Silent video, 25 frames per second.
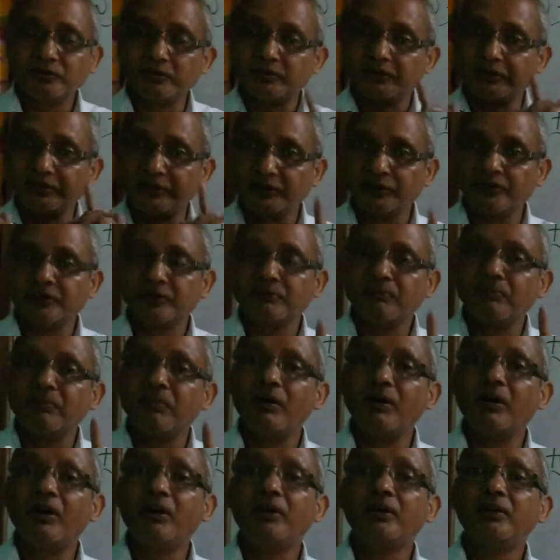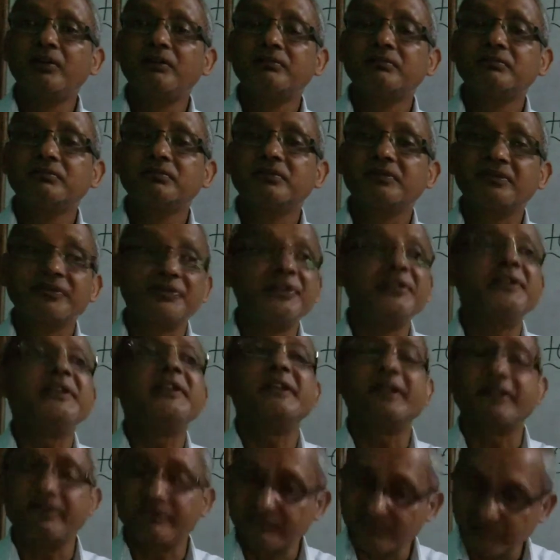would look more
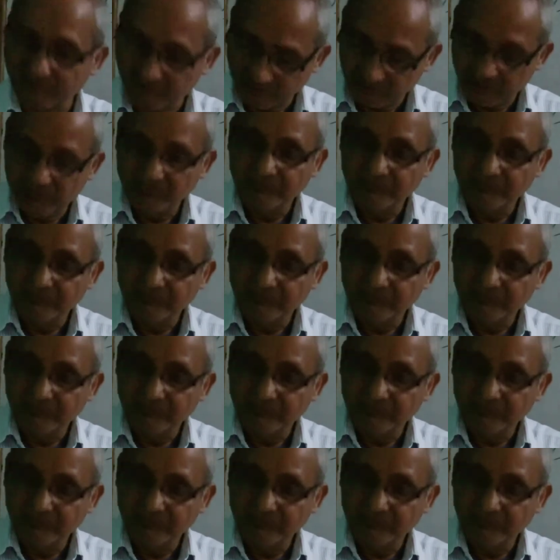readable